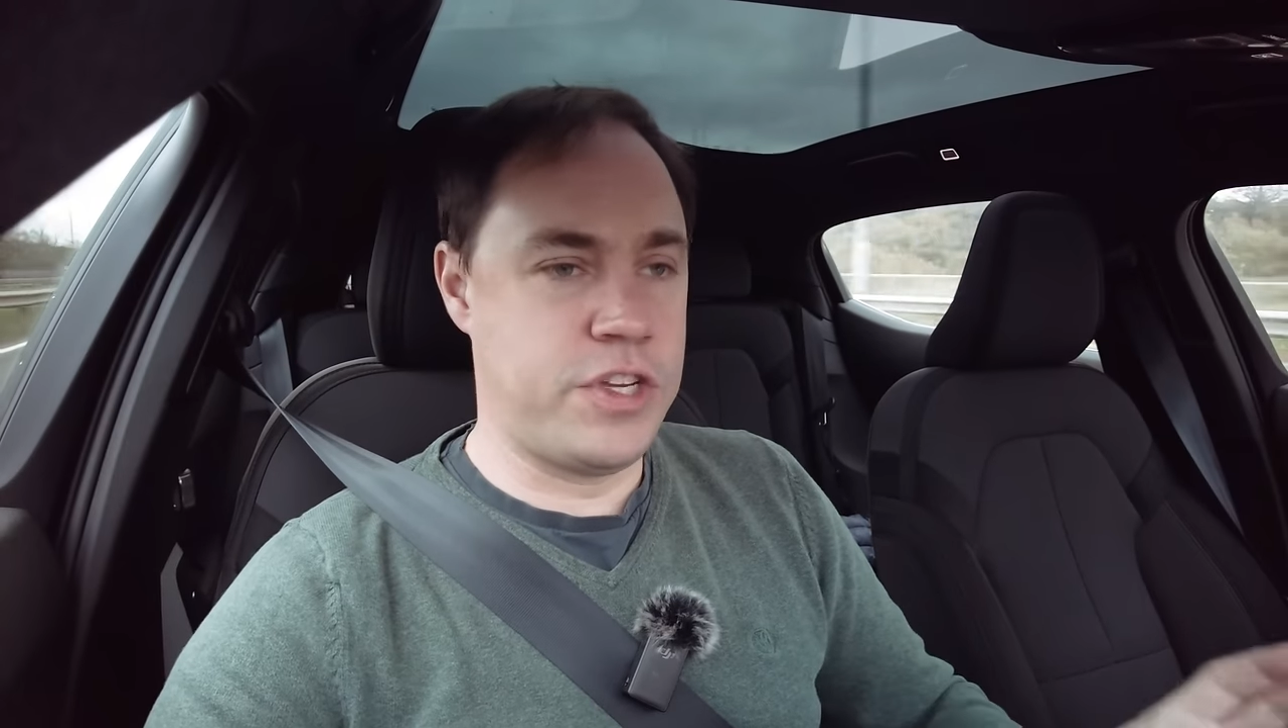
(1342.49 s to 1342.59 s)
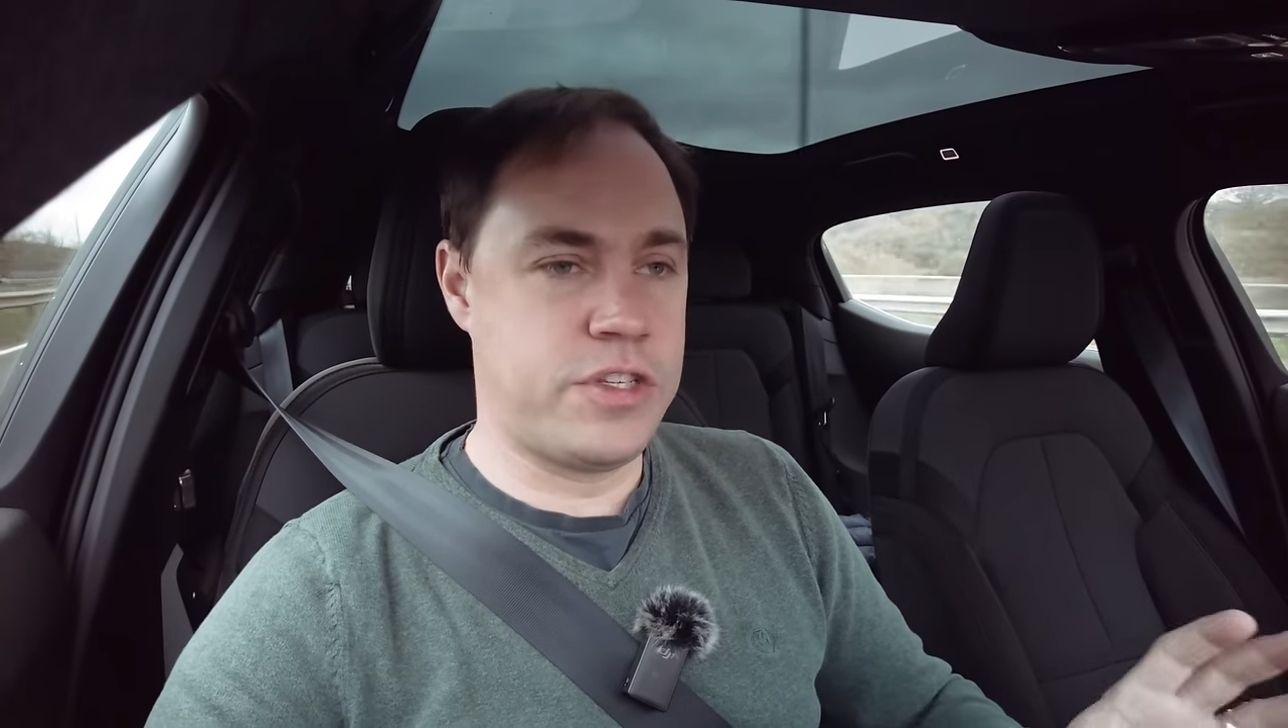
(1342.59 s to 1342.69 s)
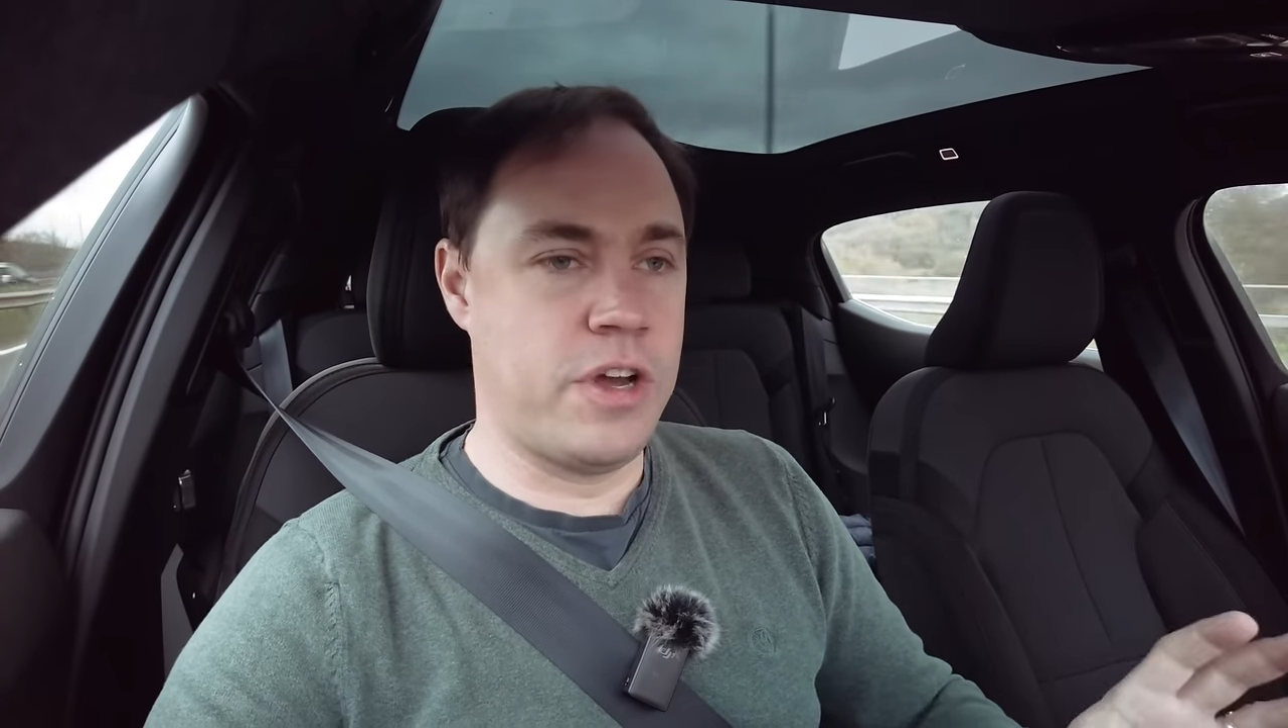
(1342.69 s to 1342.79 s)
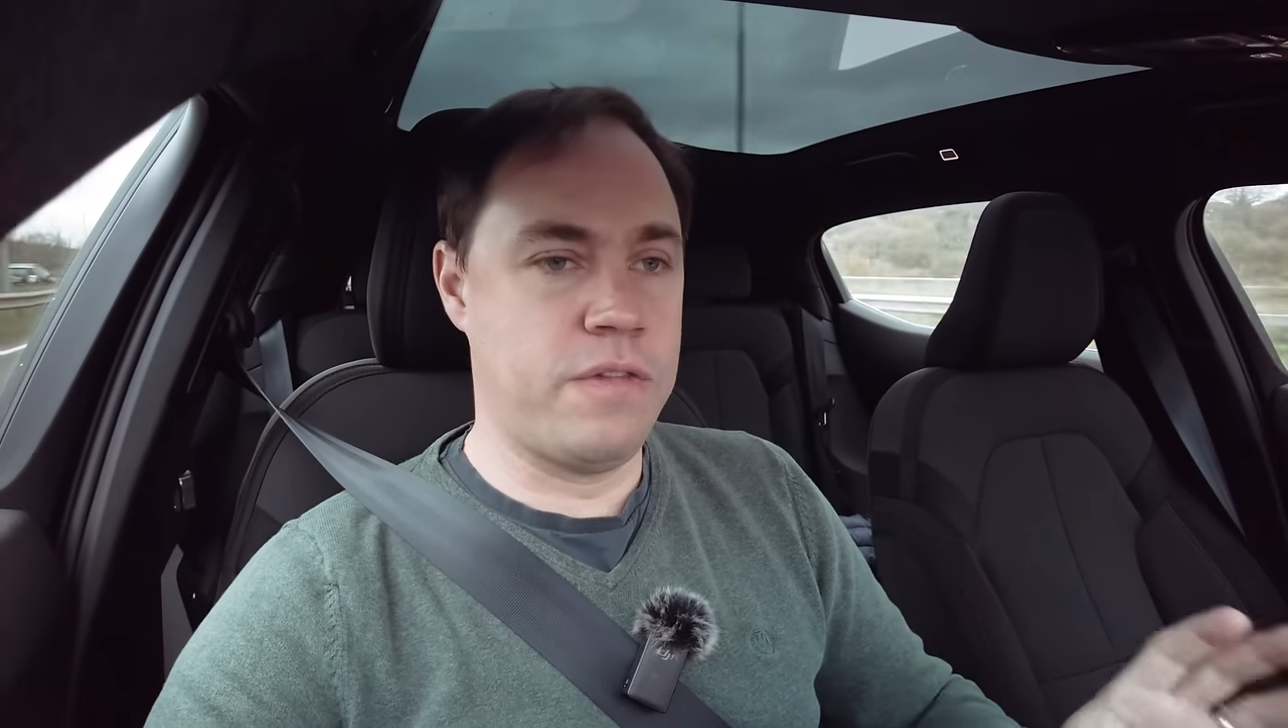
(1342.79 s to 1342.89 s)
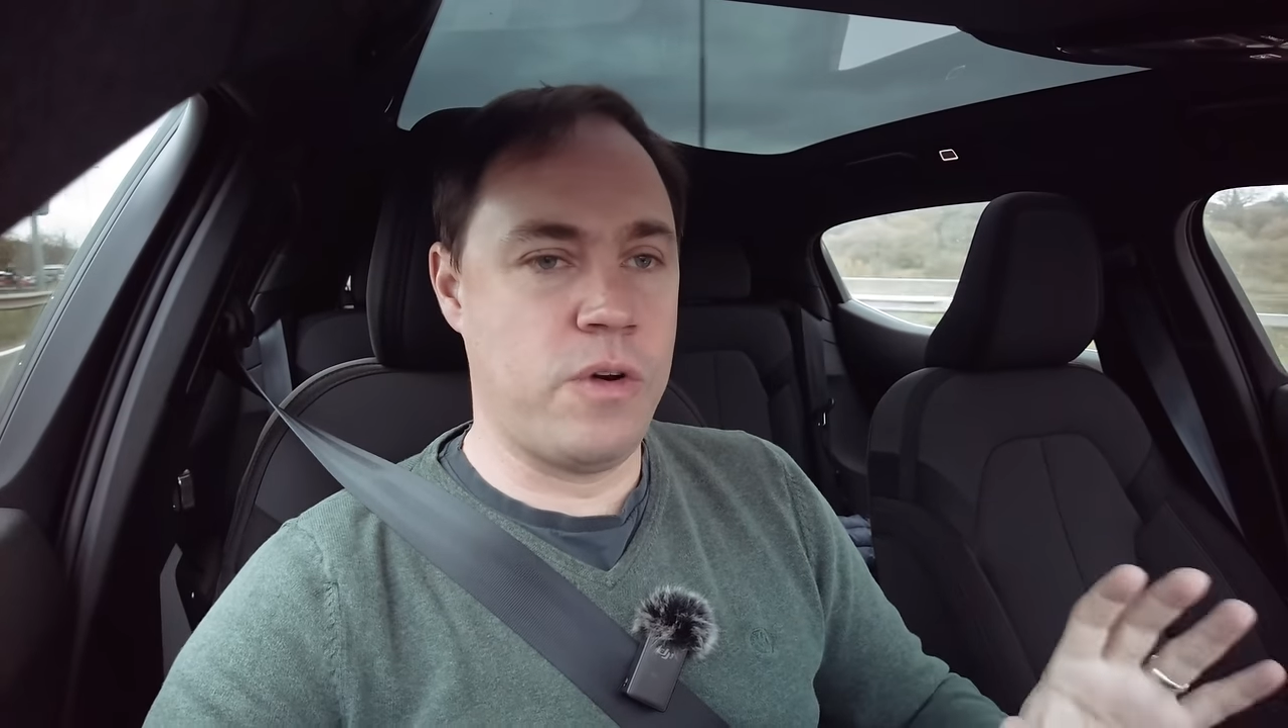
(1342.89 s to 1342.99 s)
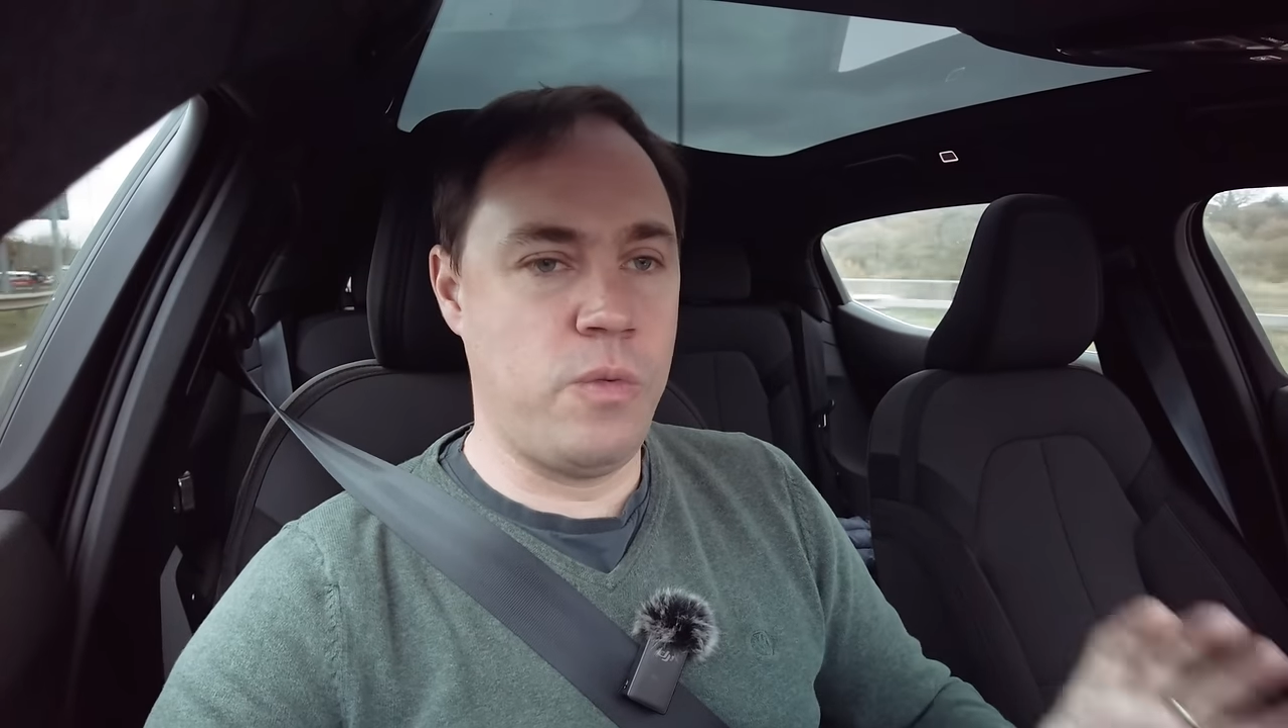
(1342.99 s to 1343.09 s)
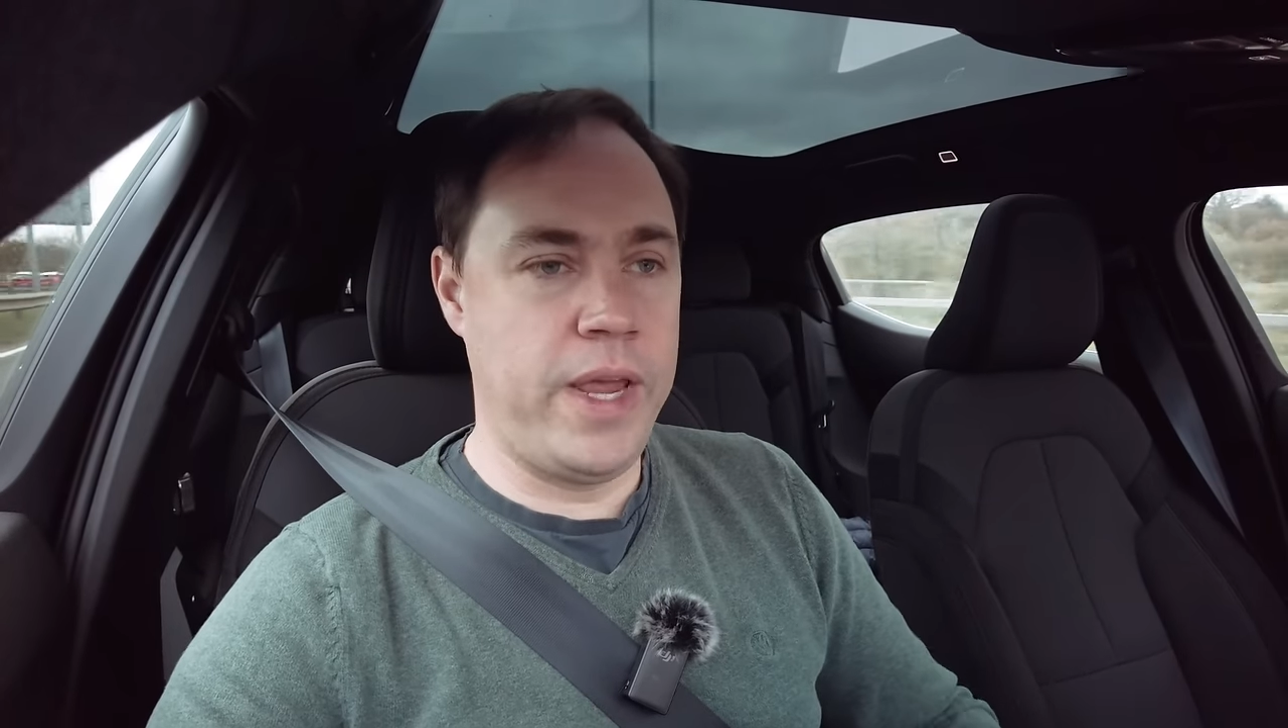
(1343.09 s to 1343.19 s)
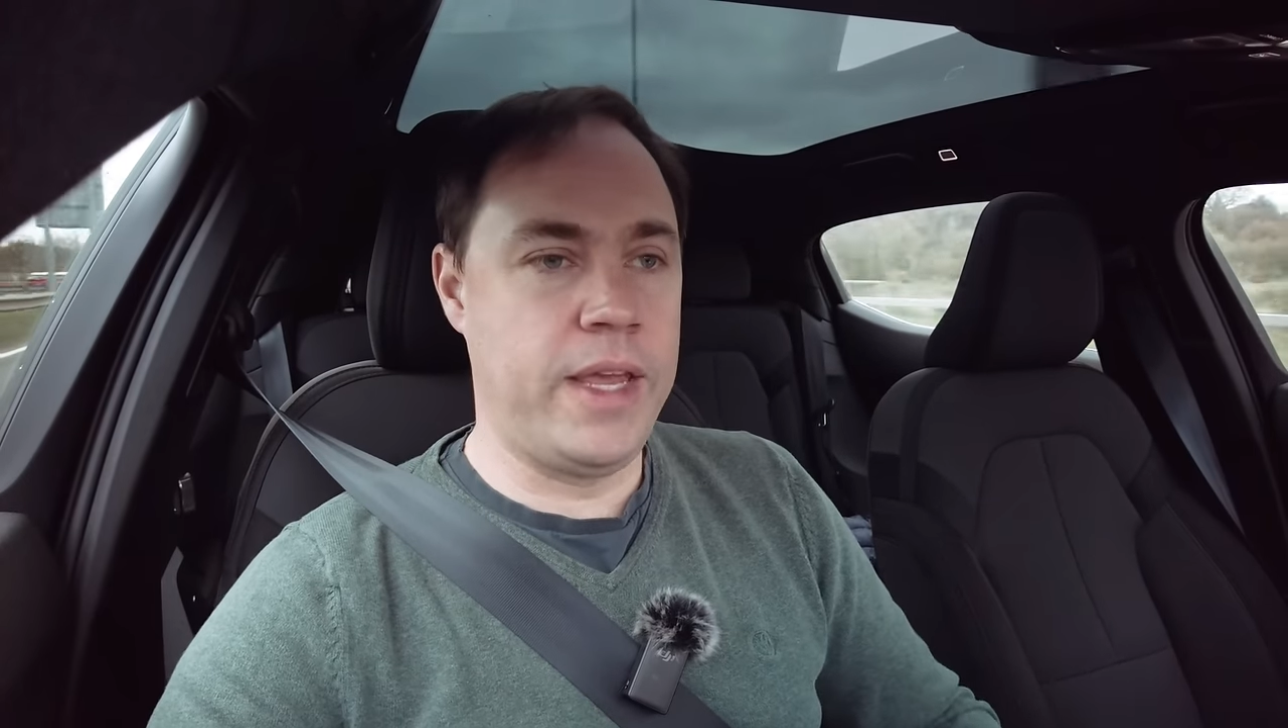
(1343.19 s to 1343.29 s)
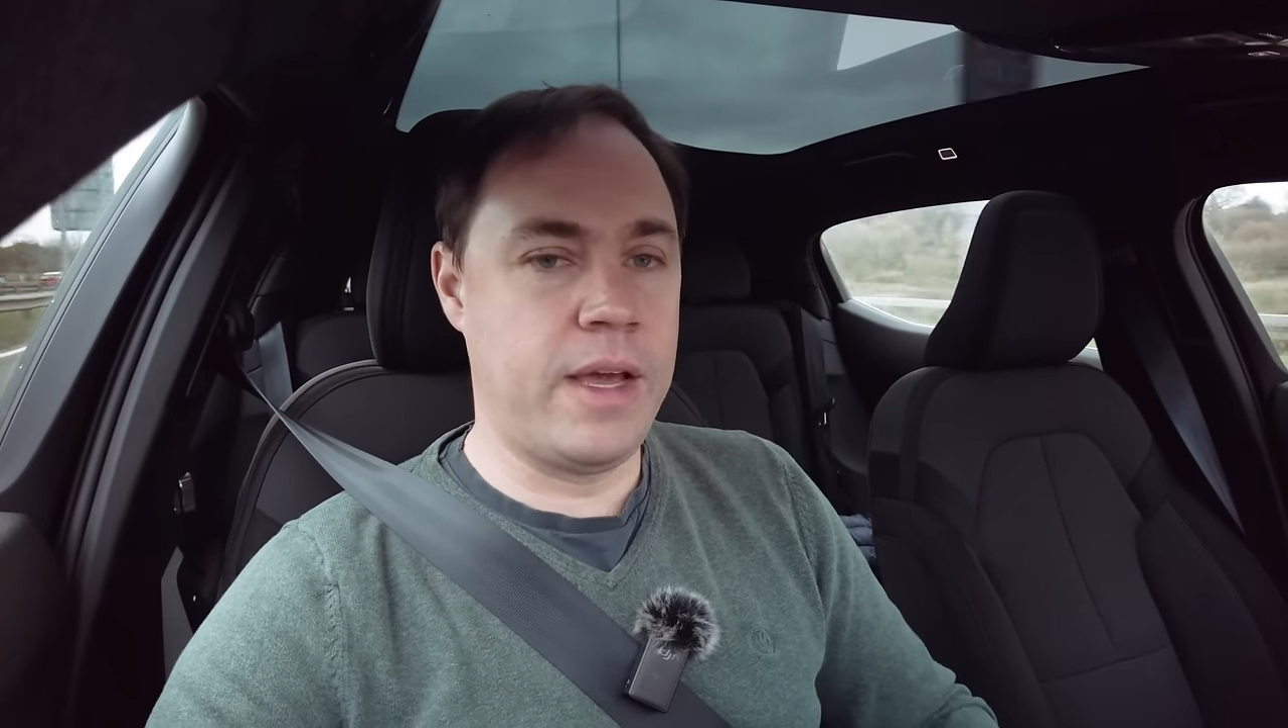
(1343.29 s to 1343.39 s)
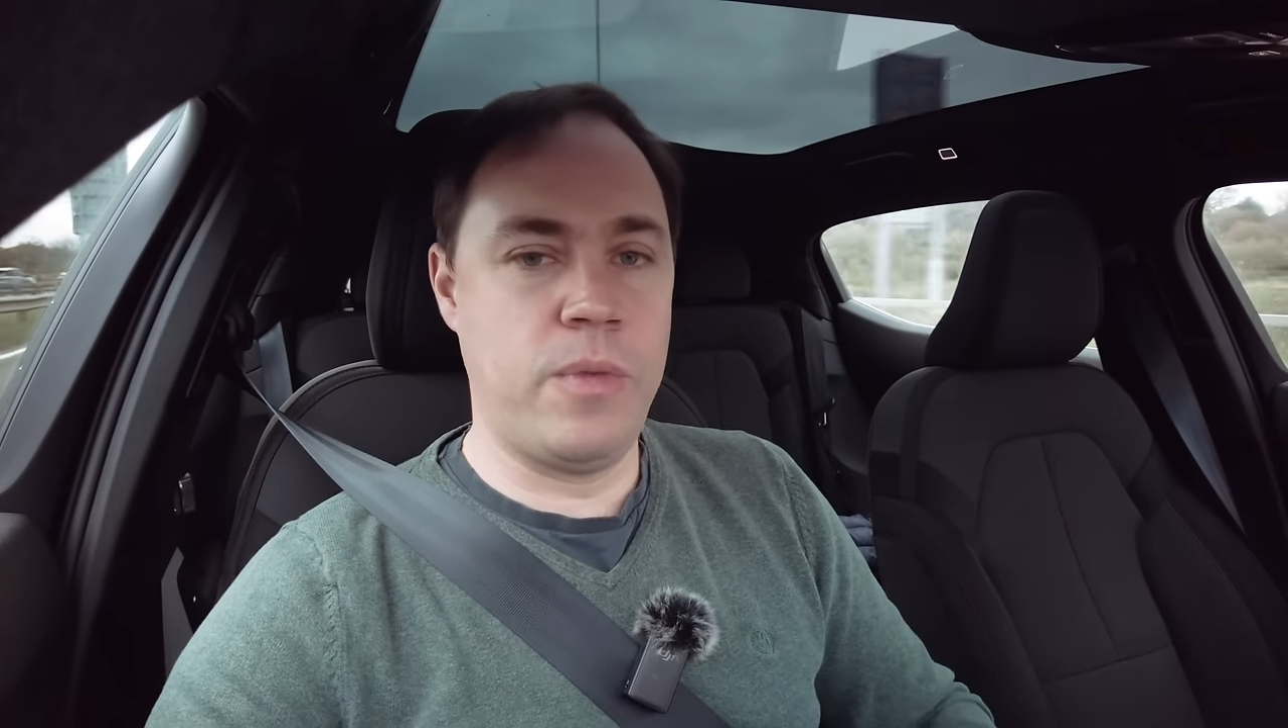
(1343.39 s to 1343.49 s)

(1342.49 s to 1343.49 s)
just over a week,